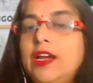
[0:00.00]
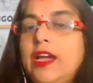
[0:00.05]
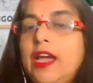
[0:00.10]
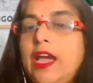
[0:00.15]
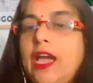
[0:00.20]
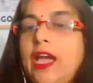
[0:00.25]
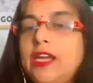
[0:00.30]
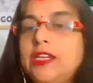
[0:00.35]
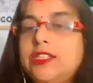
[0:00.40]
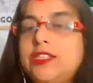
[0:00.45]

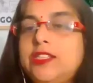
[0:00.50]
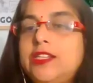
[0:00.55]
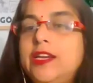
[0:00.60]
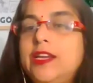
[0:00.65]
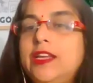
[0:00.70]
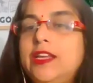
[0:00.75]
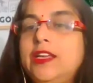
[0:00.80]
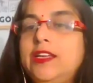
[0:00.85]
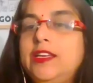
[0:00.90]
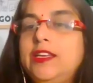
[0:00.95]

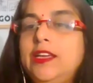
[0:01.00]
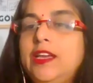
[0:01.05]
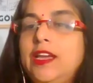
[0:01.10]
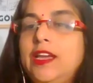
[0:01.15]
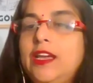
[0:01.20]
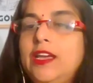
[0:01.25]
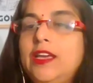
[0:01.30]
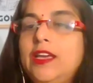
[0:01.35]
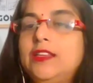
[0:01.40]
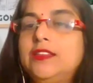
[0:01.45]
Ashley,
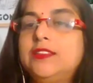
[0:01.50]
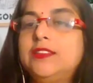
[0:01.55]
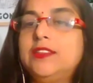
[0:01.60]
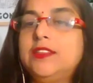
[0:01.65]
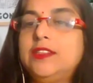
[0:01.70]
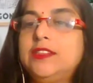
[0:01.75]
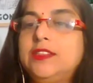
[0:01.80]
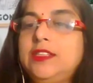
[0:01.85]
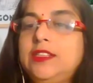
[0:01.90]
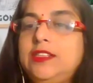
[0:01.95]
yes.
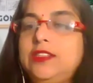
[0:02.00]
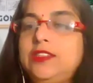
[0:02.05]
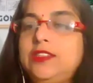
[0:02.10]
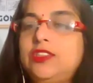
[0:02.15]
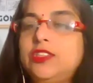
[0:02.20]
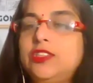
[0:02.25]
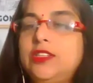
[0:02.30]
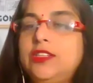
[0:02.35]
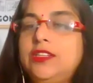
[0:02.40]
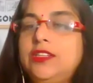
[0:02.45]
The
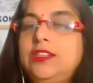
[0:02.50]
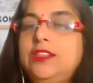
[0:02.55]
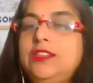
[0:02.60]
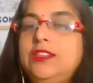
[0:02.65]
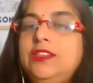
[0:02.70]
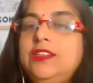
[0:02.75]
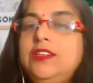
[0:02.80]
teacher